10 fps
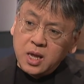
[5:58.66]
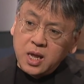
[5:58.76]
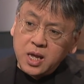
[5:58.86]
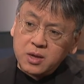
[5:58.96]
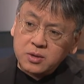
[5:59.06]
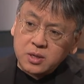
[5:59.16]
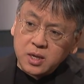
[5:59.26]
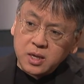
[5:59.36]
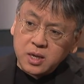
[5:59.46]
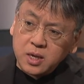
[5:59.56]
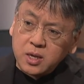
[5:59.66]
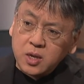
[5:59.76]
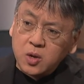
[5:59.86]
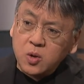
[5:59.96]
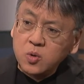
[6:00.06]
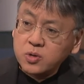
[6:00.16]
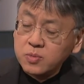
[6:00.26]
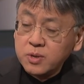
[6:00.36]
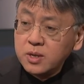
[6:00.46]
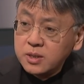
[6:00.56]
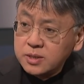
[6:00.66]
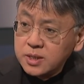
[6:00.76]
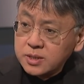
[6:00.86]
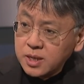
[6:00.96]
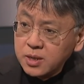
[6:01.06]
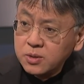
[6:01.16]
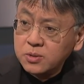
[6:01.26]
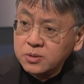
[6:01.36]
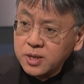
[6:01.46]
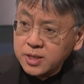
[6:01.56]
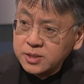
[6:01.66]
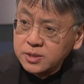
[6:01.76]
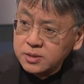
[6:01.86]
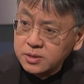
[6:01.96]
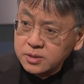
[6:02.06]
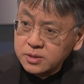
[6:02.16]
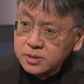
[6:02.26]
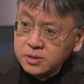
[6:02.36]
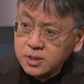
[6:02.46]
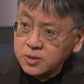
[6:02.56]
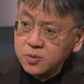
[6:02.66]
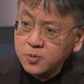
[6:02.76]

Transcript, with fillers: how uh, whole communities, how whole nations deal